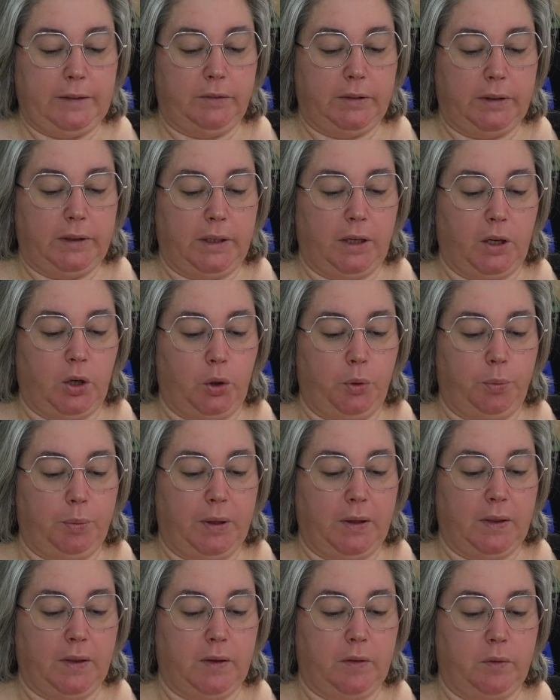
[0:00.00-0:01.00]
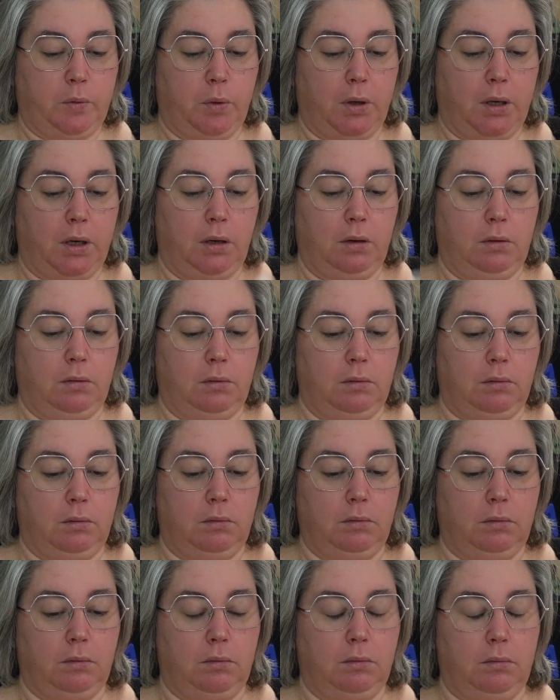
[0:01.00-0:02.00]
really hoping this one
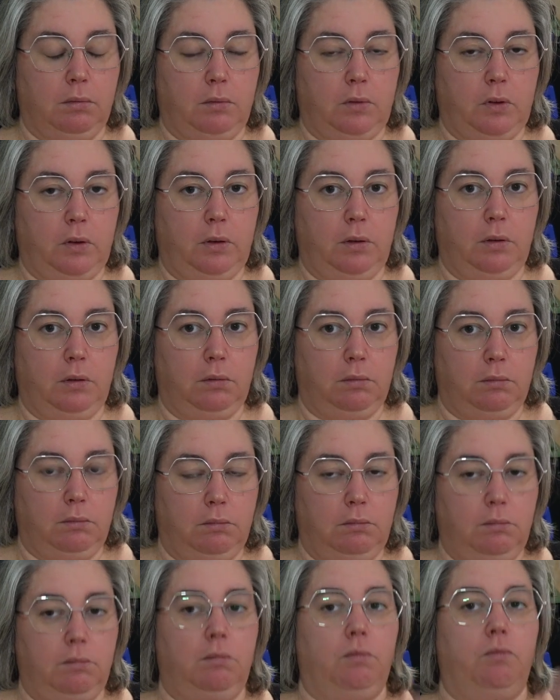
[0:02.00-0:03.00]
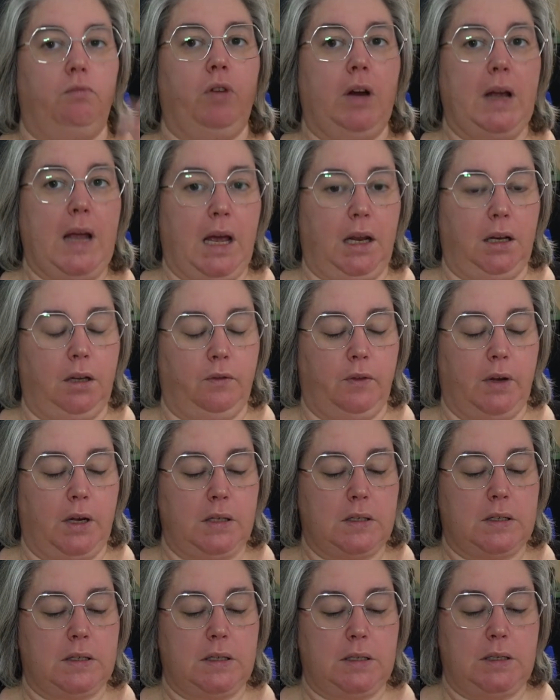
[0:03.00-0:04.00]
sort of
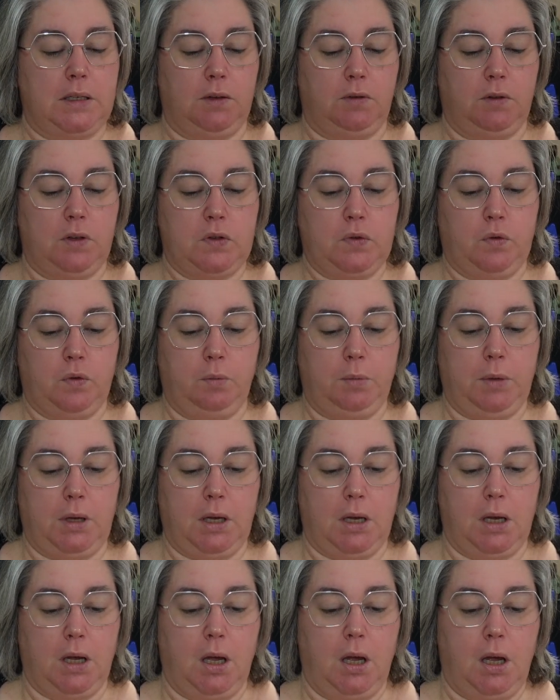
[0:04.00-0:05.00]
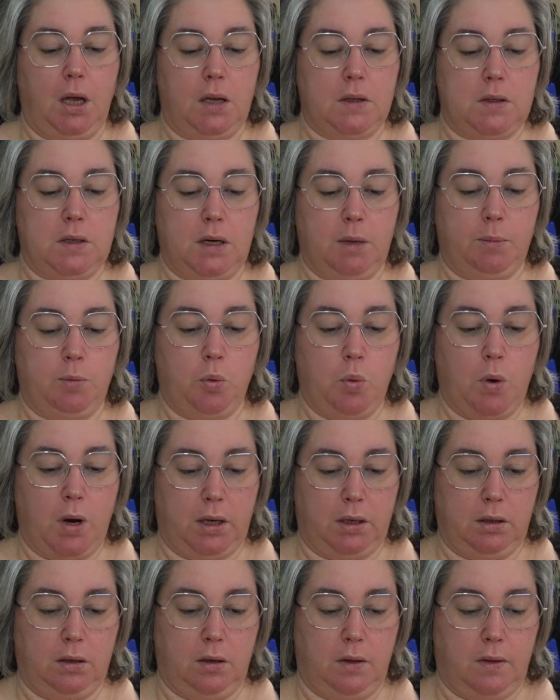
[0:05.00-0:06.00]
re-elevates the series for me. So number
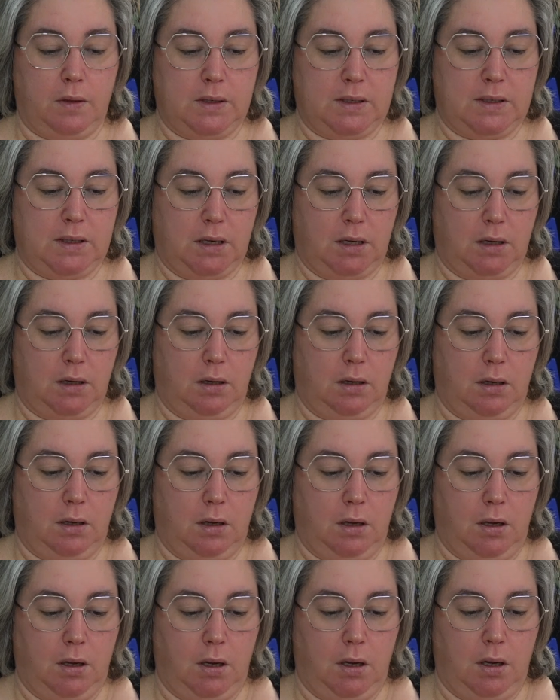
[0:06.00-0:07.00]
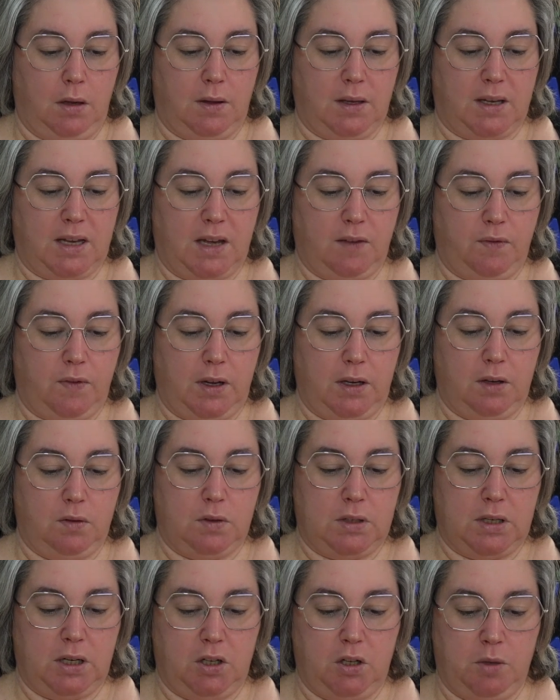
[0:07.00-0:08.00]
1, The Sun. The cafe could
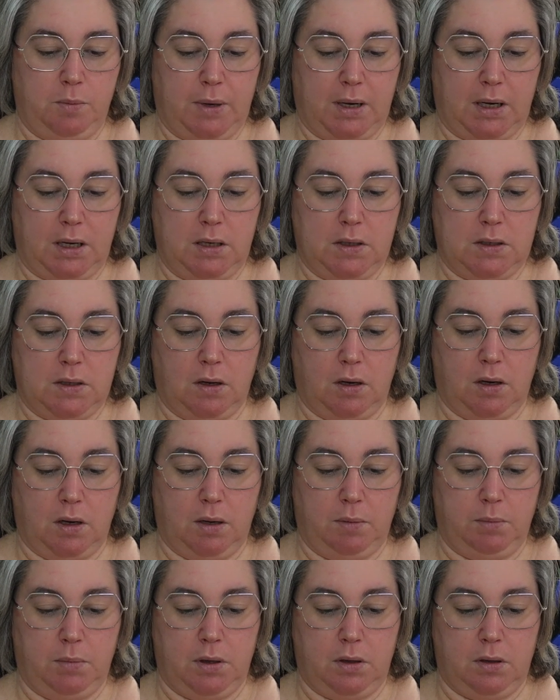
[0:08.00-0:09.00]
take you back in time.